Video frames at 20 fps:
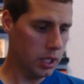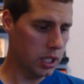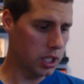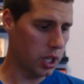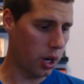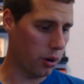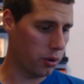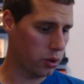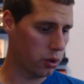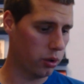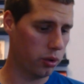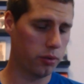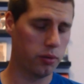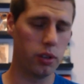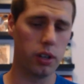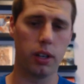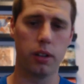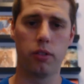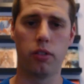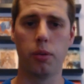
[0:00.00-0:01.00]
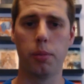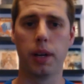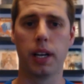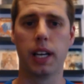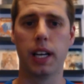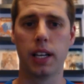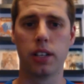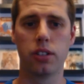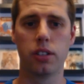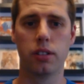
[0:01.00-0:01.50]
So I was sort of looking through my
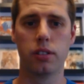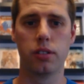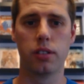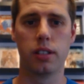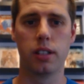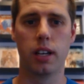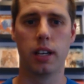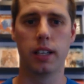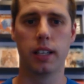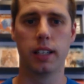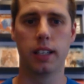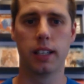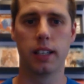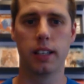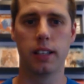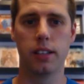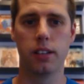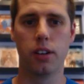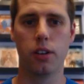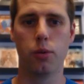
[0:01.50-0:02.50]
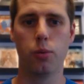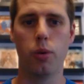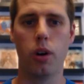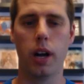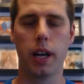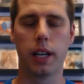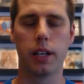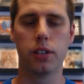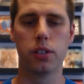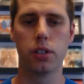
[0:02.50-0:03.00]
collection, deciding uh, you know what
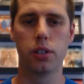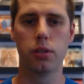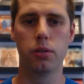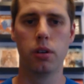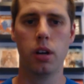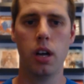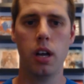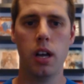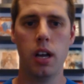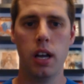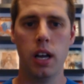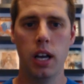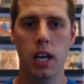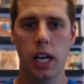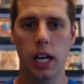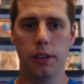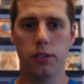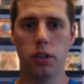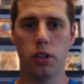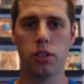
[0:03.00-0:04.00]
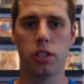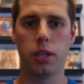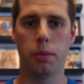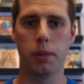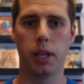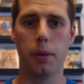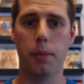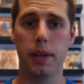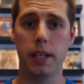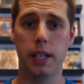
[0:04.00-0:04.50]
I could do. And I chose
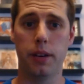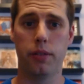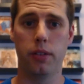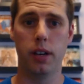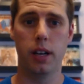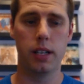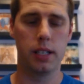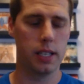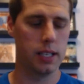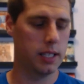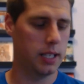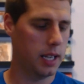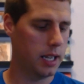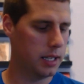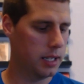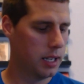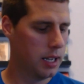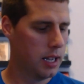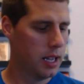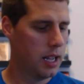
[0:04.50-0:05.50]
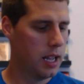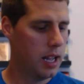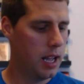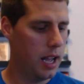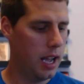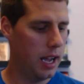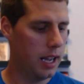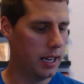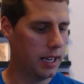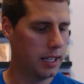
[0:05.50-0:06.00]
something a bit different, as I said,
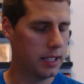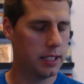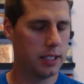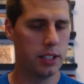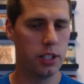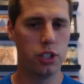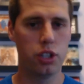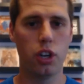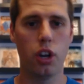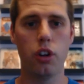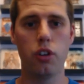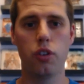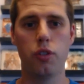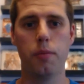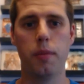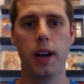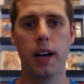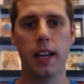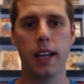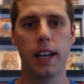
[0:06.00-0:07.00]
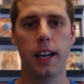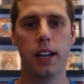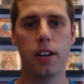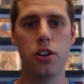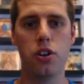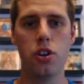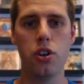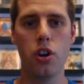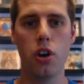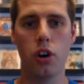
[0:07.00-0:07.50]
and it's to show you my uh,
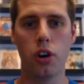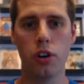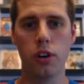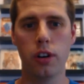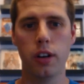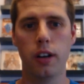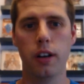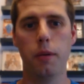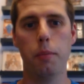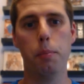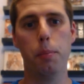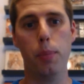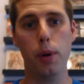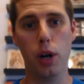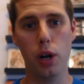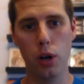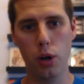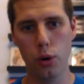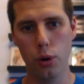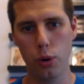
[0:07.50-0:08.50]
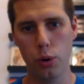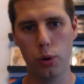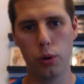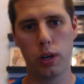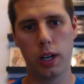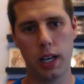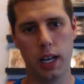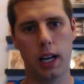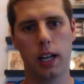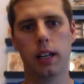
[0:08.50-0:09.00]
non-blue
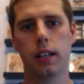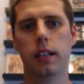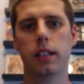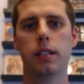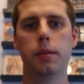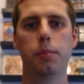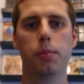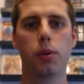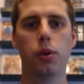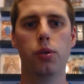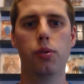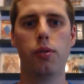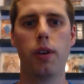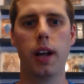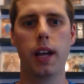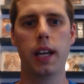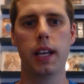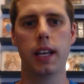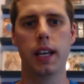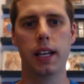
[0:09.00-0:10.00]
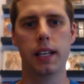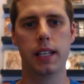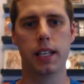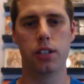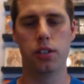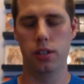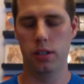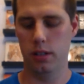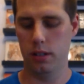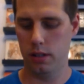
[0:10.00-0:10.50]
coloured Blu-ray
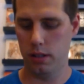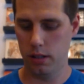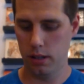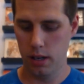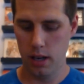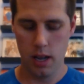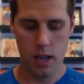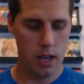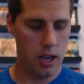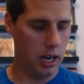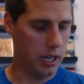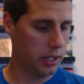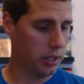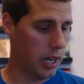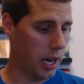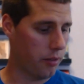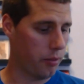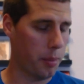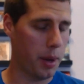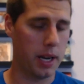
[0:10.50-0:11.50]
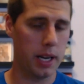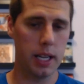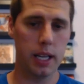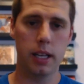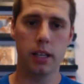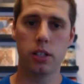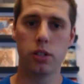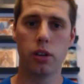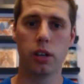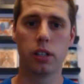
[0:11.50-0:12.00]
editions. I don't have
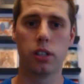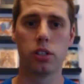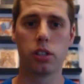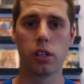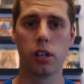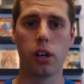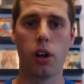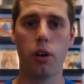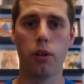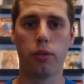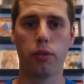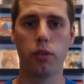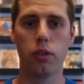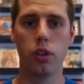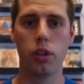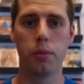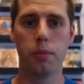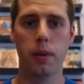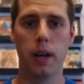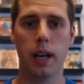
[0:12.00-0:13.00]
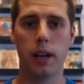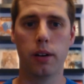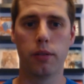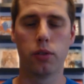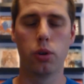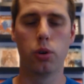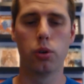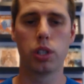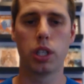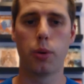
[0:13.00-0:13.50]
many, so I'm just going to go through them. And of
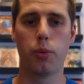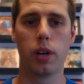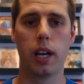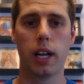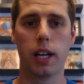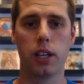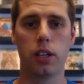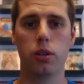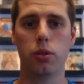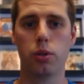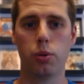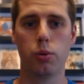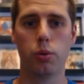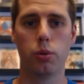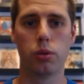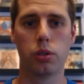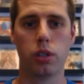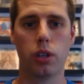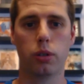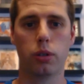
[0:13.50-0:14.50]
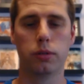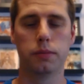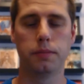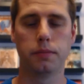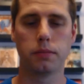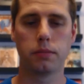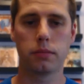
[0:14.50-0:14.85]
course, I would like you to also